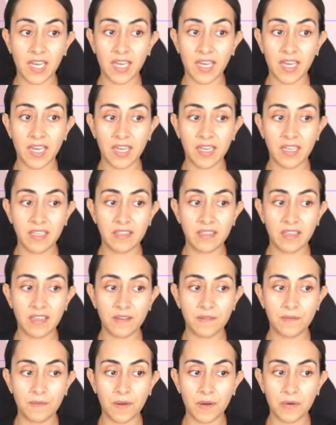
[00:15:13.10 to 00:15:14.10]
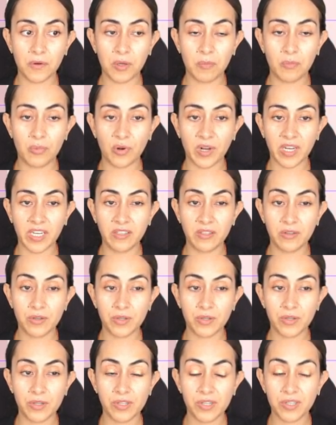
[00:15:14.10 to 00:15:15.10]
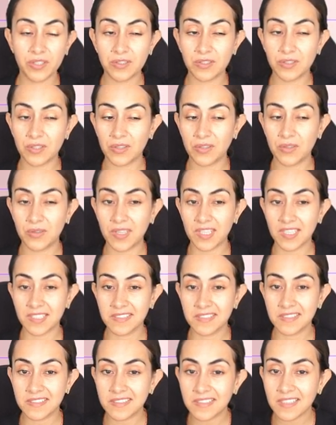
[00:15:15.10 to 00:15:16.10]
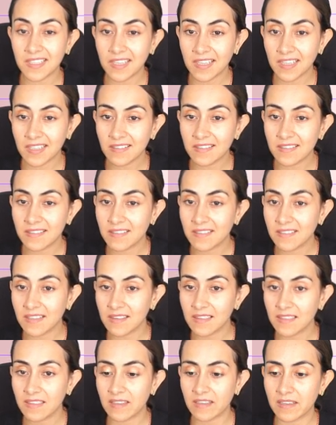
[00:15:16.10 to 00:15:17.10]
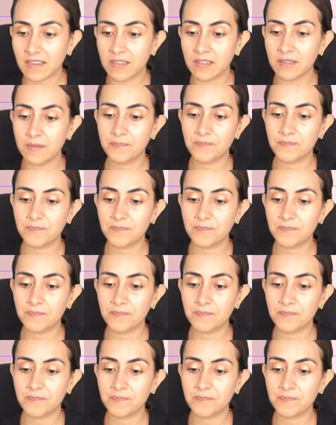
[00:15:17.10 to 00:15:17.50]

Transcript: add a very bright color so you can see it in there.